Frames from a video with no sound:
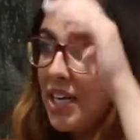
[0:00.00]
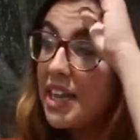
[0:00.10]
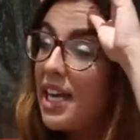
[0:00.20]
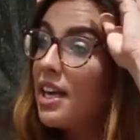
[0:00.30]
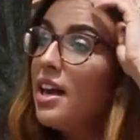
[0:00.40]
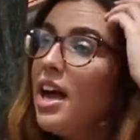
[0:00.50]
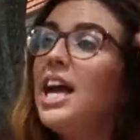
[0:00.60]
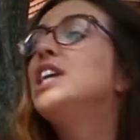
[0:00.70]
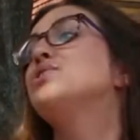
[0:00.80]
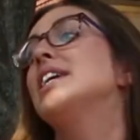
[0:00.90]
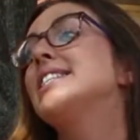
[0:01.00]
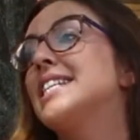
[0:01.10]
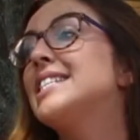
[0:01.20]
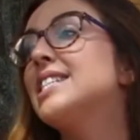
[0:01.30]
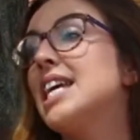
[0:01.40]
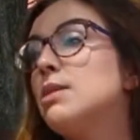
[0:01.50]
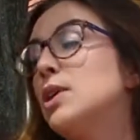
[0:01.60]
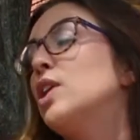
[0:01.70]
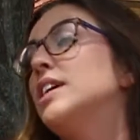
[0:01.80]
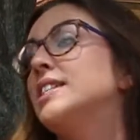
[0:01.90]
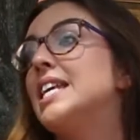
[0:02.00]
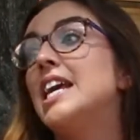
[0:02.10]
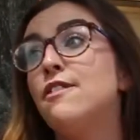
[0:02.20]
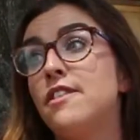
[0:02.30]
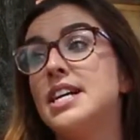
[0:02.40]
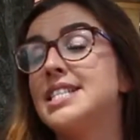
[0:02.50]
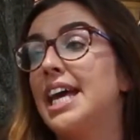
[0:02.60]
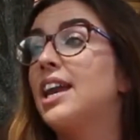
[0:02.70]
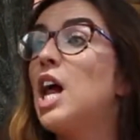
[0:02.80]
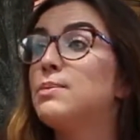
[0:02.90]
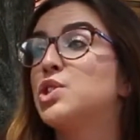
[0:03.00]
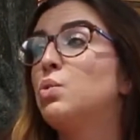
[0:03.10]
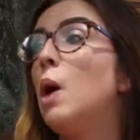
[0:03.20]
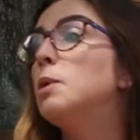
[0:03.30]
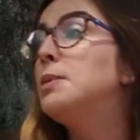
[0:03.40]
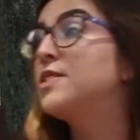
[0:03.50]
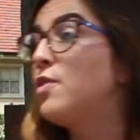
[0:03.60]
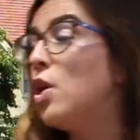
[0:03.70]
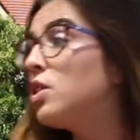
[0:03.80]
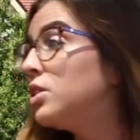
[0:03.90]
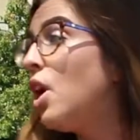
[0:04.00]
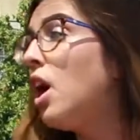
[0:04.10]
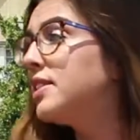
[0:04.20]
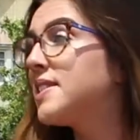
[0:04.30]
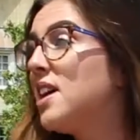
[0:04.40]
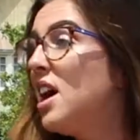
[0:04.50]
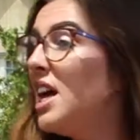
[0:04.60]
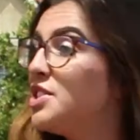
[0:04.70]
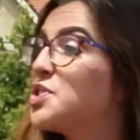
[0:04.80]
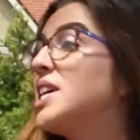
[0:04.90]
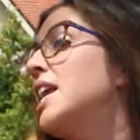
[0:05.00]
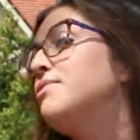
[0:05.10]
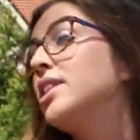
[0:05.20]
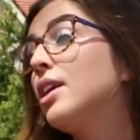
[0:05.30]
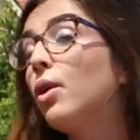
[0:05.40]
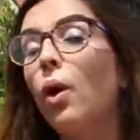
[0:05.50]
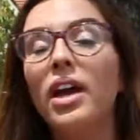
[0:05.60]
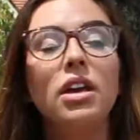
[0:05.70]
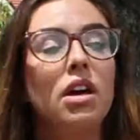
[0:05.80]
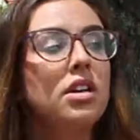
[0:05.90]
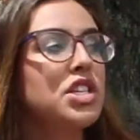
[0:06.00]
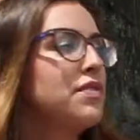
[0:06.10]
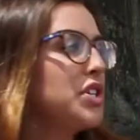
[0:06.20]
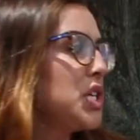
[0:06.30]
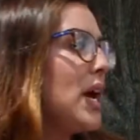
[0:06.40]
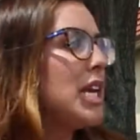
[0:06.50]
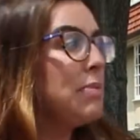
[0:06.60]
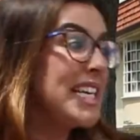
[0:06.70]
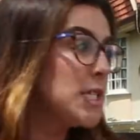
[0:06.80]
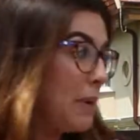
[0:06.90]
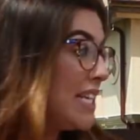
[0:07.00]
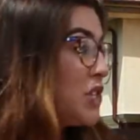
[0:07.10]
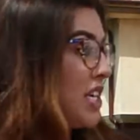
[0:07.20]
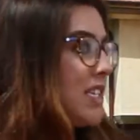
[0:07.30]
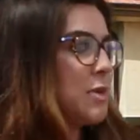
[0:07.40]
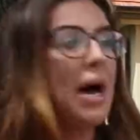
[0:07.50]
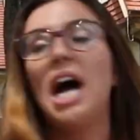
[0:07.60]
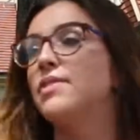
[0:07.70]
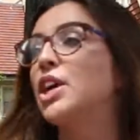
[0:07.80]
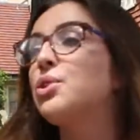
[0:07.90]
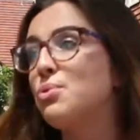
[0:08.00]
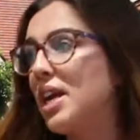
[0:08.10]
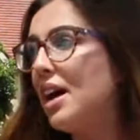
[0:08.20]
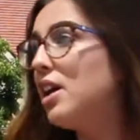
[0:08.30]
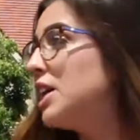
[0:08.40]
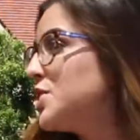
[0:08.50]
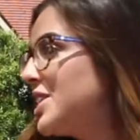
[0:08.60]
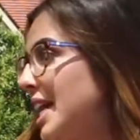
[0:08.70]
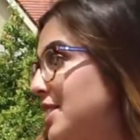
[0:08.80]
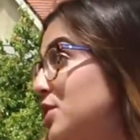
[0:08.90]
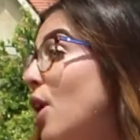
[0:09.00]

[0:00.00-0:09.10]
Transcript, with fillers: or anything, he drinks this tea because he feels like it helps to warm up his vocal cords get everything going. So if you do any big speeches as part of your career or you just like to